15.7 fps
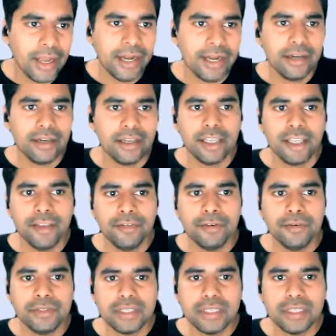And if
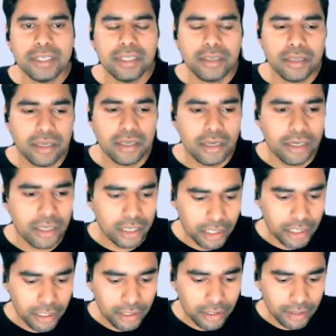you see
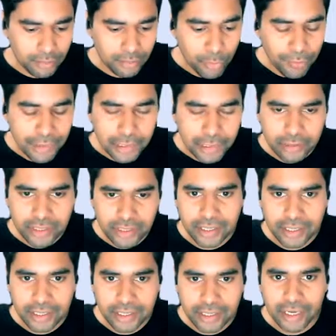moving to the
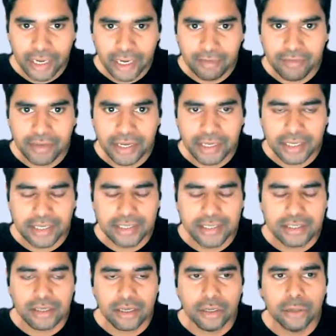head of
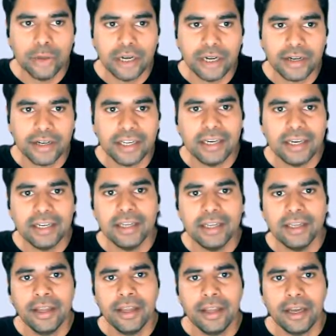data, who are
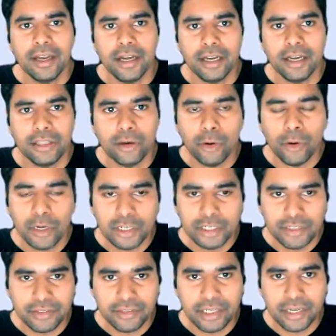really the
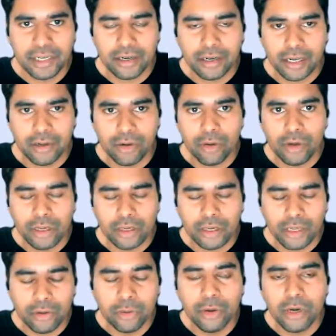owners of the data,
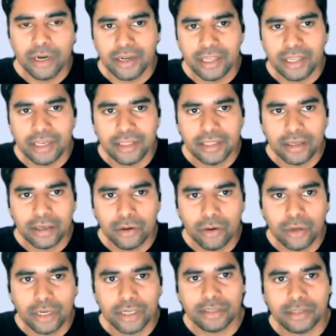who are really the
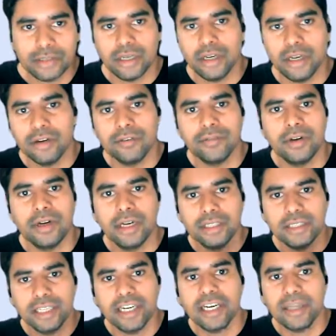owners of
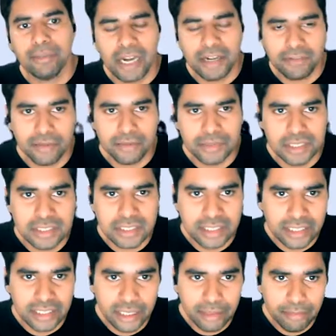the data platforms
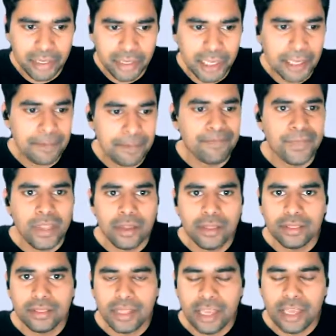inside the company,
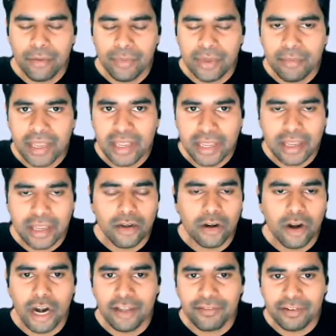they have been making a
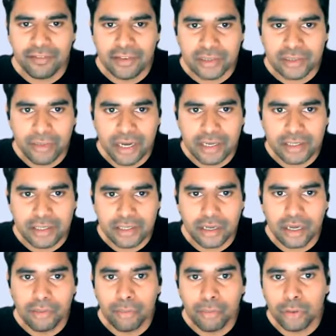lot of investments
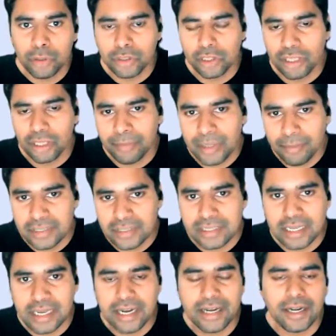both on the people
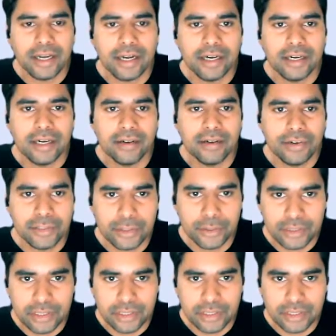side and
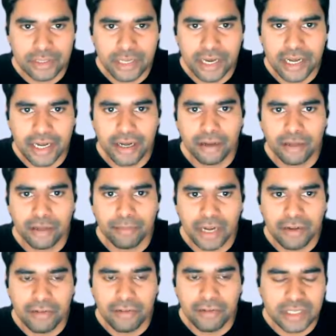resources side and
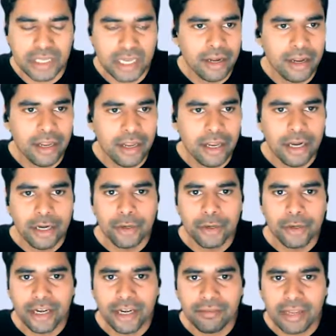platform side to
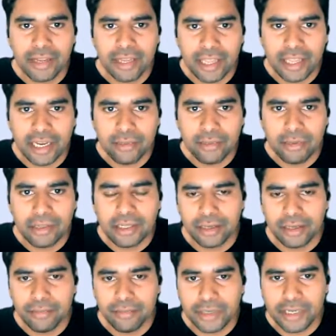kind of like enable the
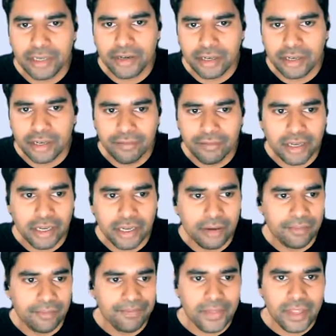company data
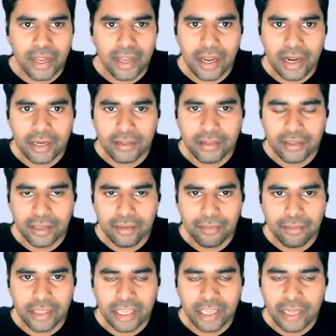driven. And
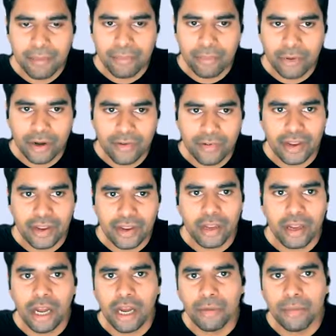they keep wondering
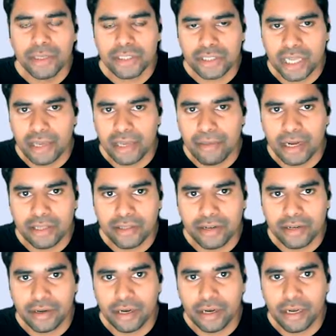how much time are
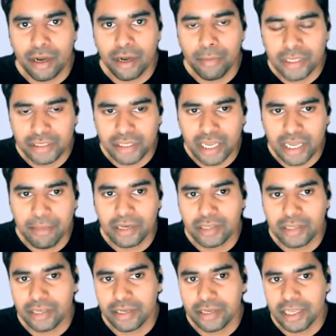
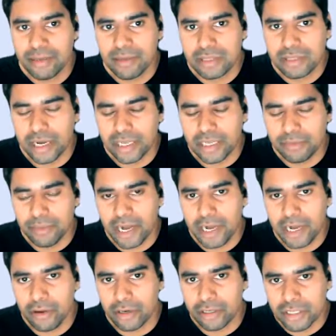their teams like
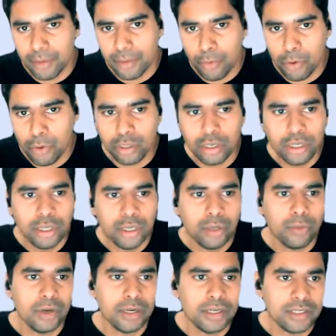spending on support
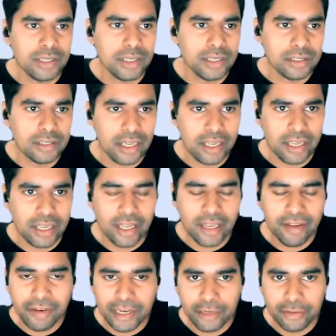versus like
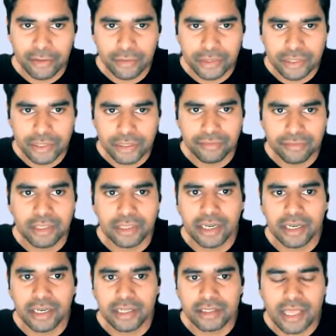effective usage of the
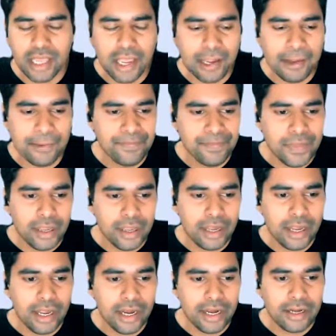data stack,
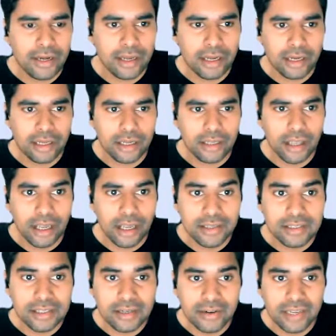and
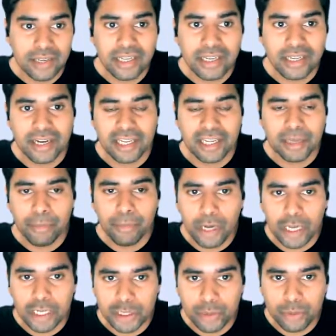is it really creating a
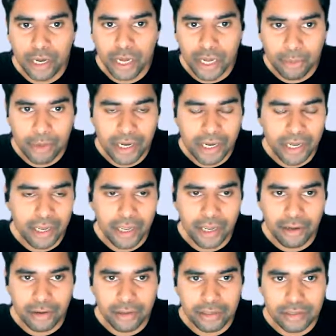positive ROI
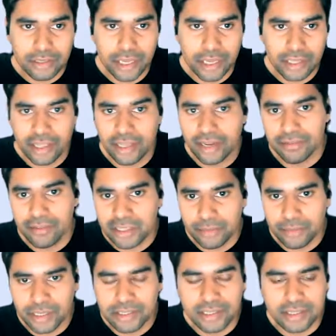across like their
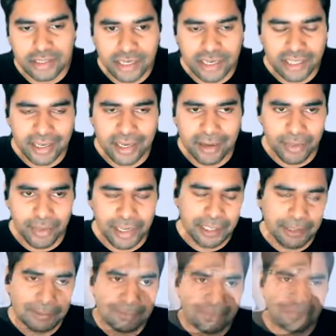investments inside the company?